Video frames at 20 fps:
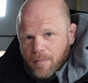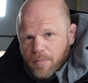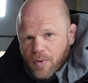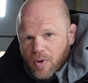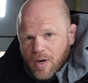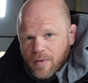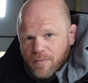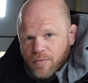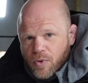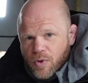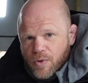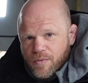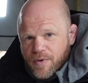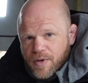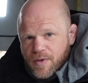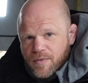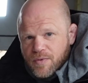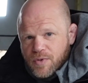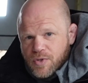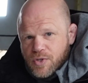bike before we've
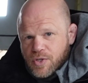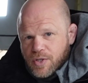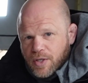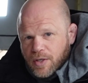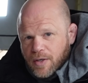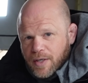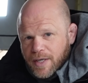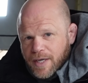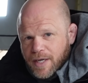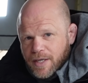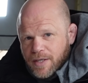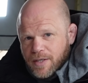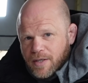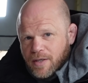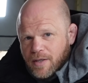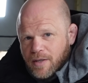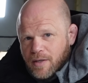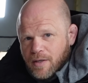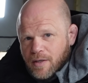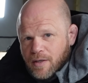even started.
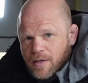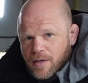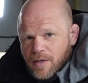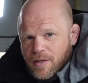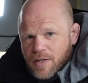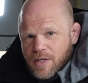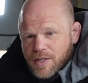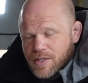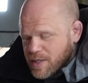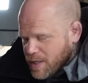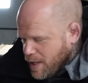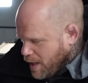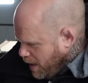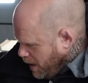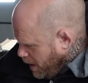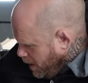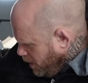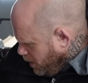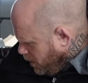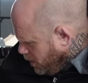This
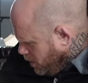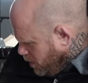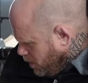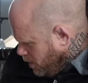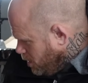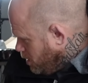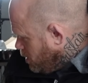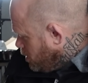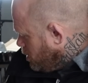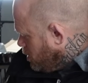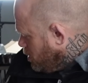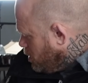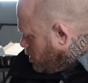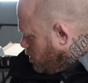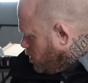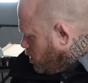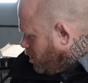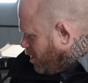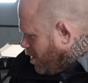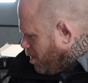kit,
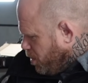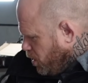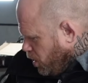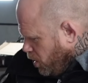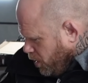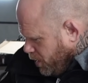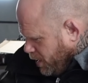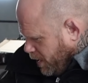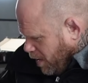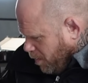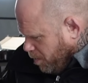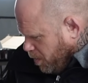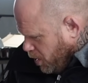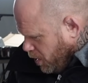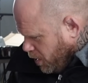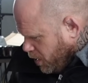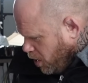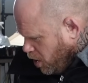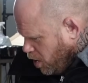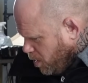what have I put on there? I put
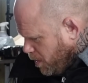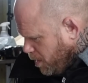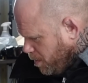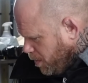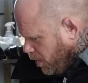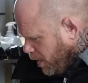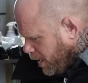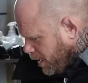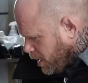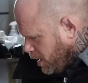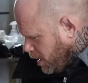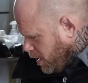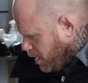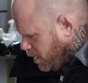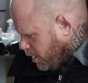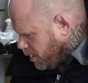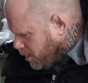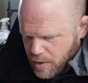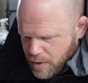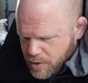a KIRBEBIKE
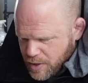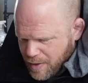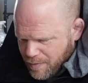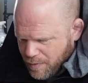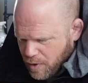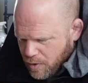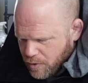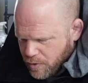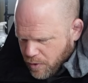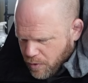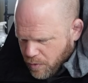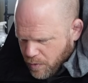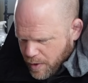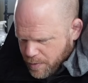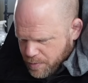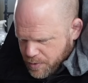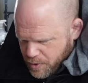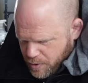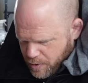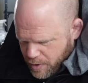kit. Let's have a look at the
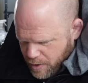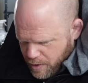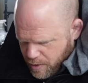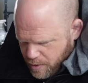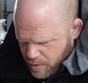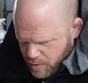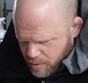website.